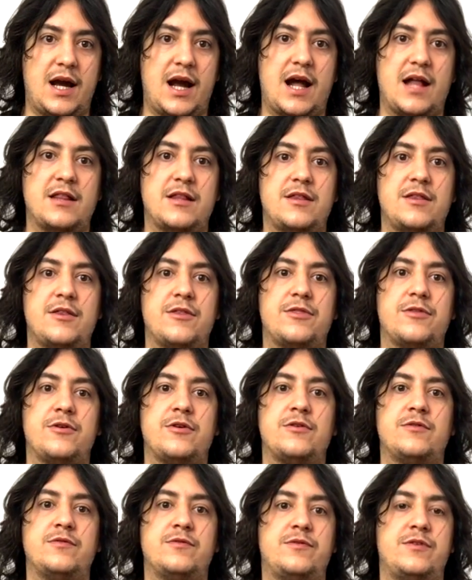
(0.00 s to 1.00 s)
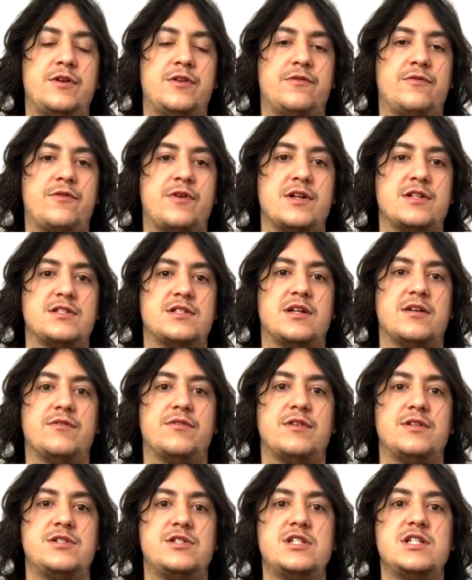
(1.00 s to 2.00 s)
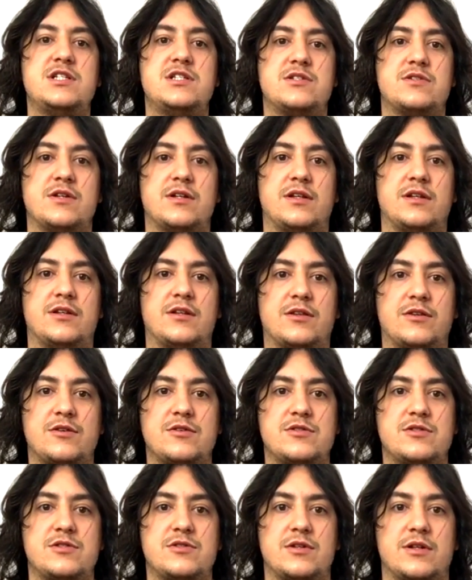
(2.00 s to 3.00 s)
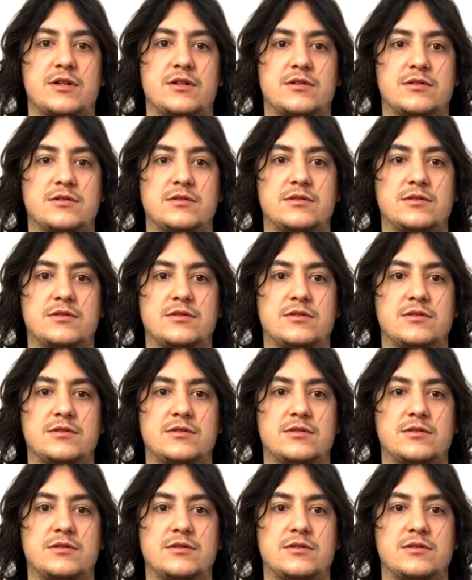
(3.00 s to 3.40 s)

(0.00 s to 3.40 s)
then the third and fifth frets of the G string, the third string.